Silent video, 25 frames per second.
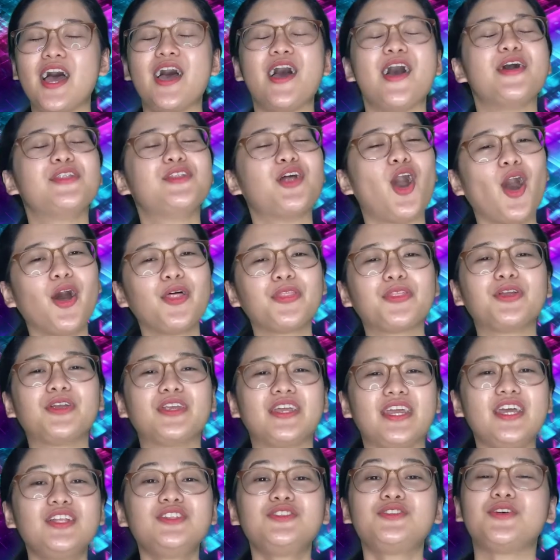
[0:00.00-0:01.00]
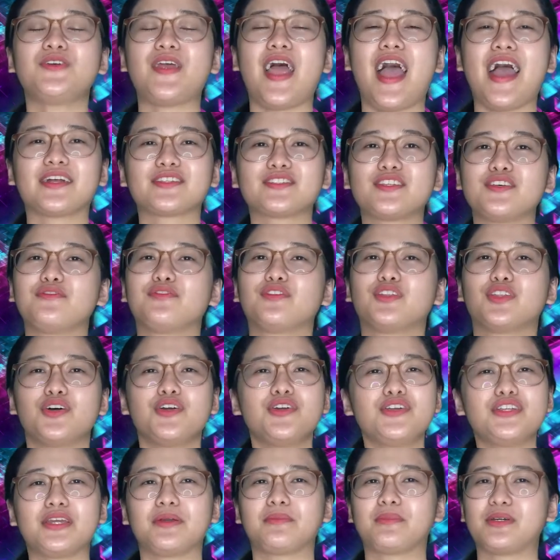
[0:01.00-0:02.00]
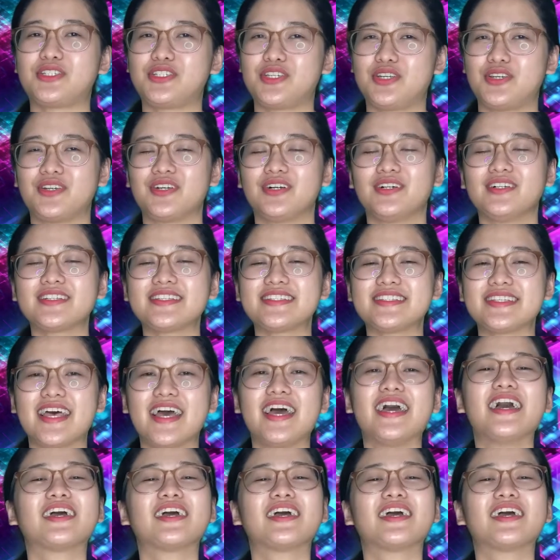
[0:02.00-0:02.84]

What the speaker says: and other interactive learning materials